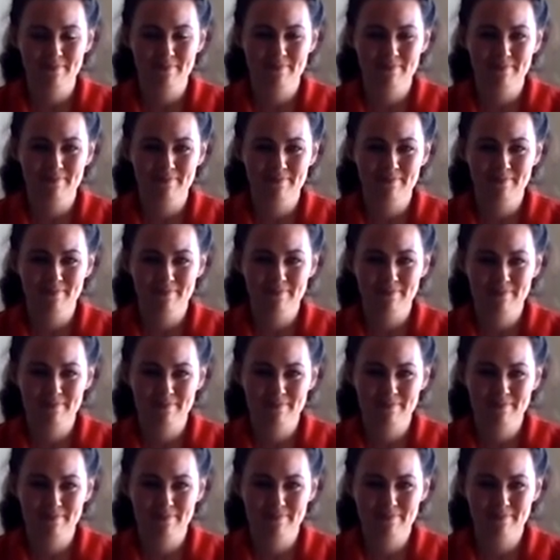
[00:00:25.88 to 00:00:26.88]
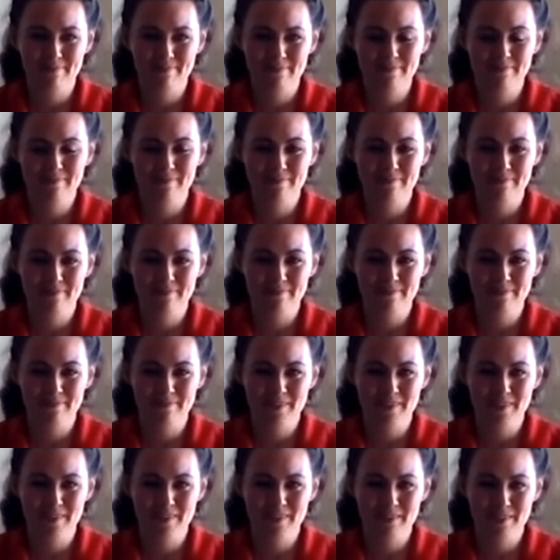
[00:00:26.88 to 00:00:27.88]

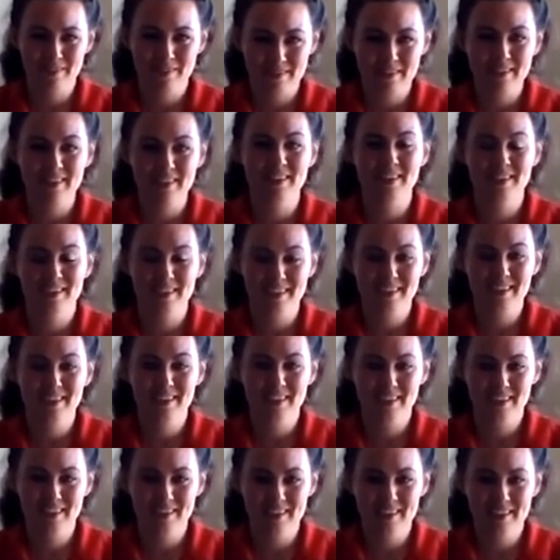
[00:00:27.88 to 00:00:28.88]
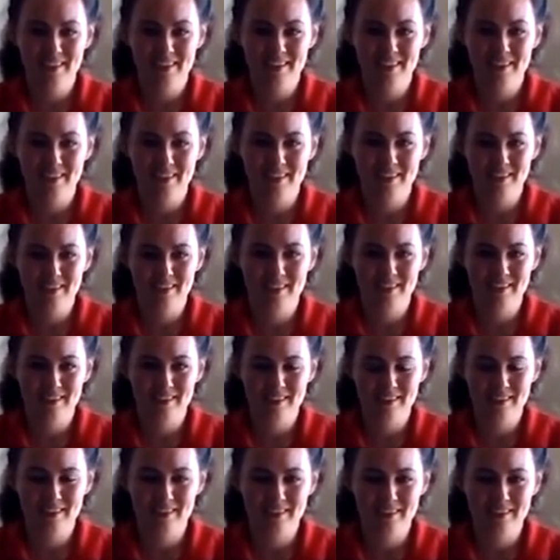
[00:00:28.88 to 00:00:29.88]

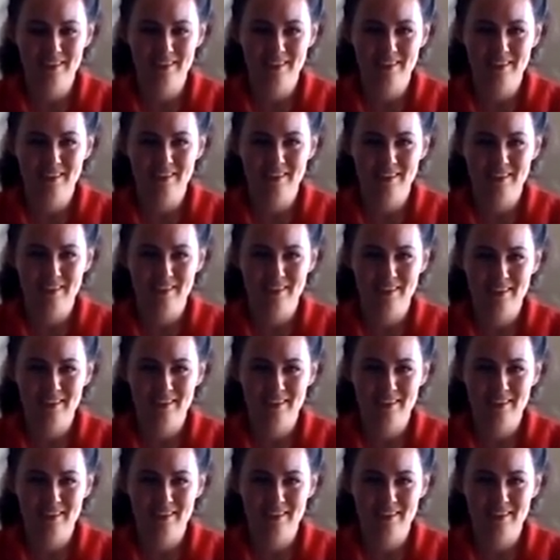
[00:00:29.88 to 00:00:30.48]
[no speech]